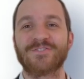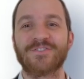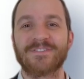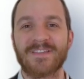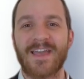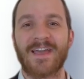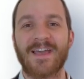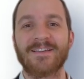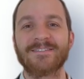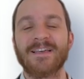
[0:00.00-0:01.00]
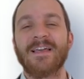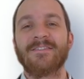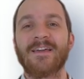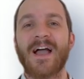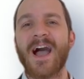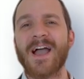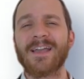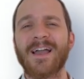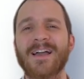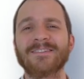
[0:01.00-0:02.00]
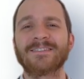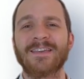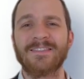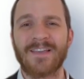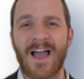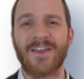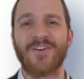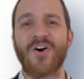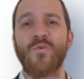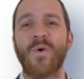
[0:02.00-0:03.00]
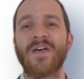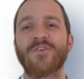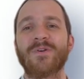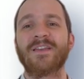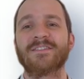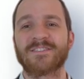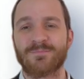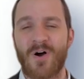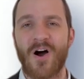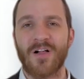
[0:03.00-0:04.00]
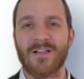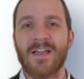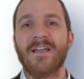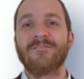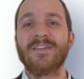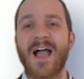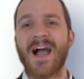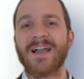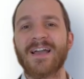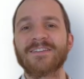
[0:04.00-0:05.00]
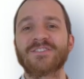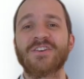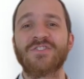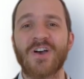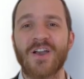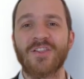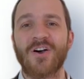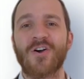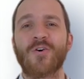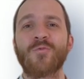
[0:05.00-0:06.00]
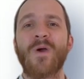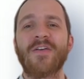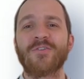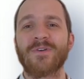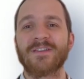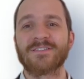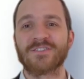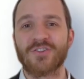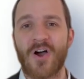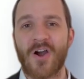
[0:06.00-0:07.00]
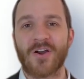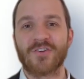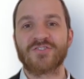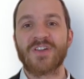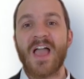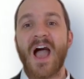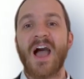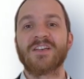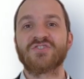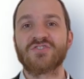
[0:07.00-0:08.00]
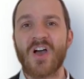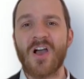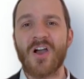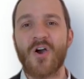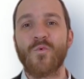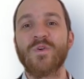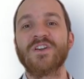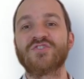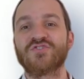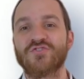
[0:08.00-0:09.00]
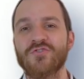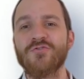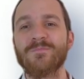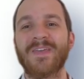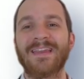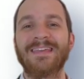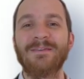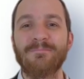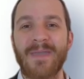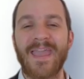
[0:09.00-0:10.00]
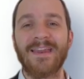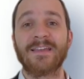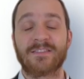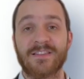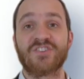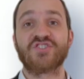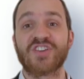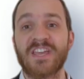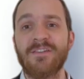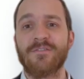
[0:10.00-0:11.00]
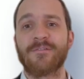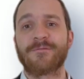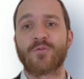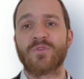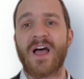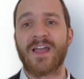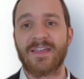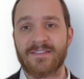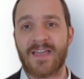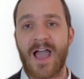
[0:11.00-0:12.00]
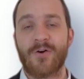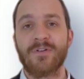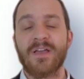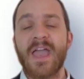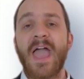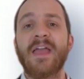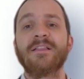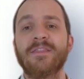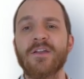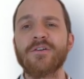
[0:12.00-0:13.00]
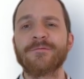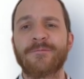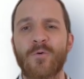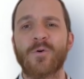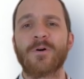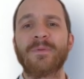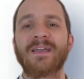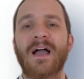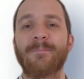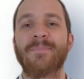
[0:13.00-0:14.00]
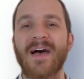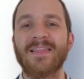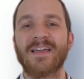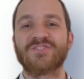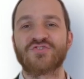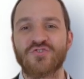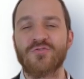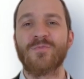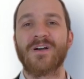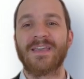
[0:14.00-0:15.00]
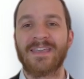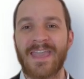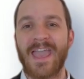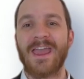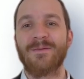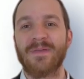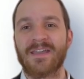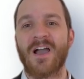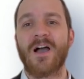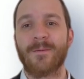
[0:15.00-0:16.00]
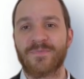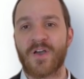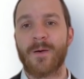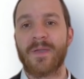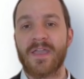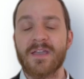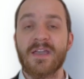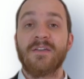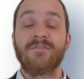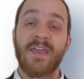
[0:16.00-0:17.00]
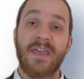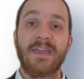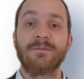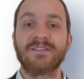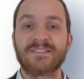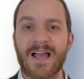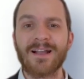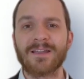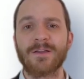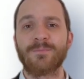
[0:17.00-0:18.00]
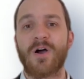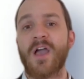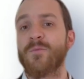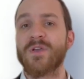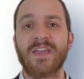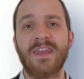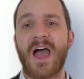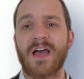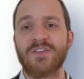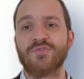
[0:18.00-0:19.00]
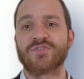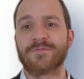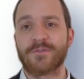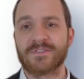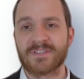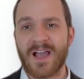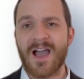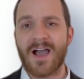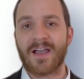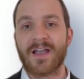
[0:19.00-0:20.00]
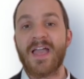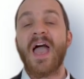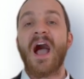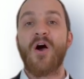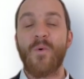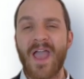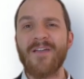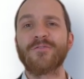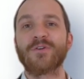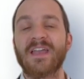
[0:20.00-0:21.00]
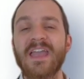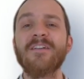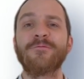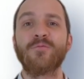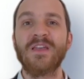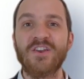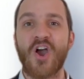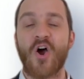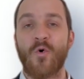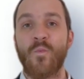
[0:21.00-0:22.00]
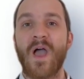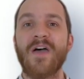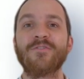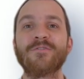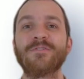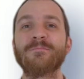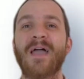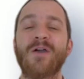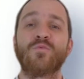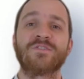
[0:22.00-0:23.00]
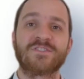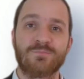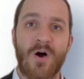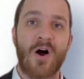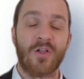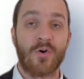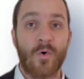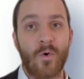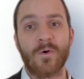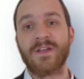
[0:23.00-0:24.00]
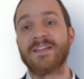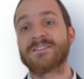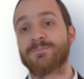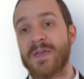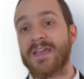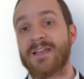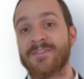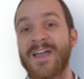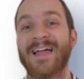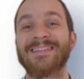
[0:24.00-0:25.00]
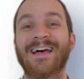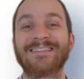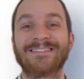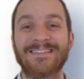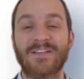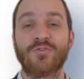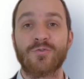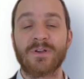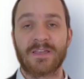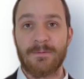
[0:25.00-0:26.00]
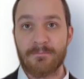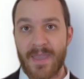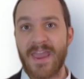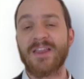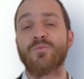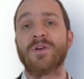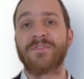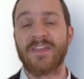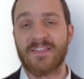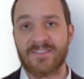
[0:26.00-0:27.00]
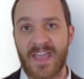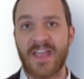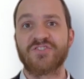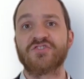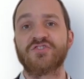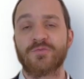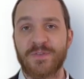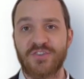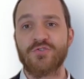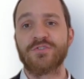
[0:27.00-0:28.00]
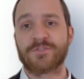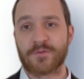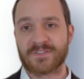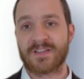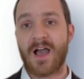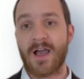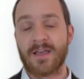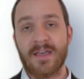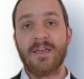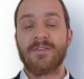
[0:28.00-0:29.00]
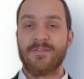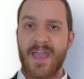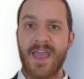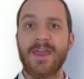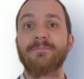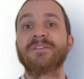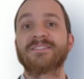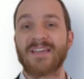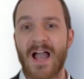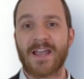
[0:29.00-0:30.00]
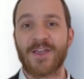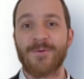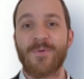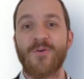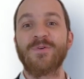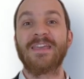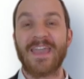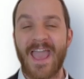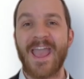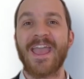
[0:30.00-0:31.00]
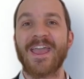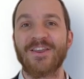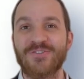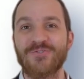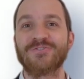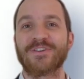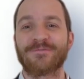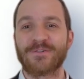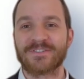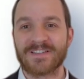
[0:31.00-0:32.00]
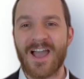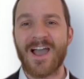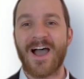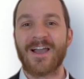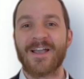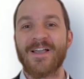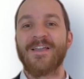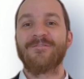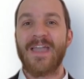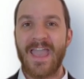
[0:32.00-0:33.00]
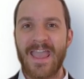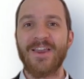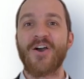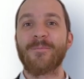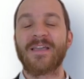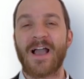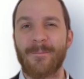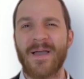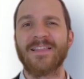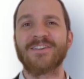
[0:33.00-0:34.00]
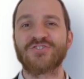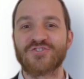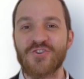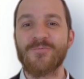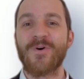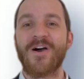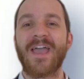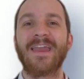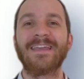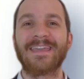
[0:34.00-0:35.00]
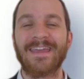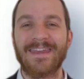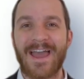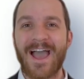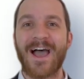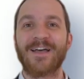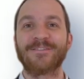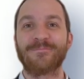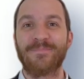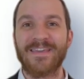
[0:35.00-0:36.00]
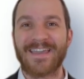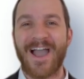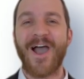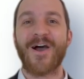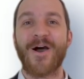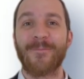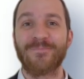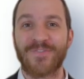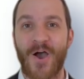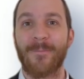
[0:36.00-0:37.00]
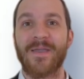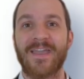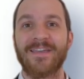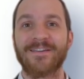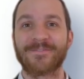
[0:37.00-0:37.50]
says that achas ketana, whether it is small, the achas gedola, or whether it is large, asa, we assume that he made it lishchiva, for lying down, and therefore mekabeles tuma, it can become tameh, ve'ein misachin ba, and we cannot use it for schach. However, if we know whether the mat was small or it's big, that lasikuch, he made it with the intention to be used for schach, then misachin, but we can use it for schach, ve'ena mekabeles tuma, and it cannot become tameh.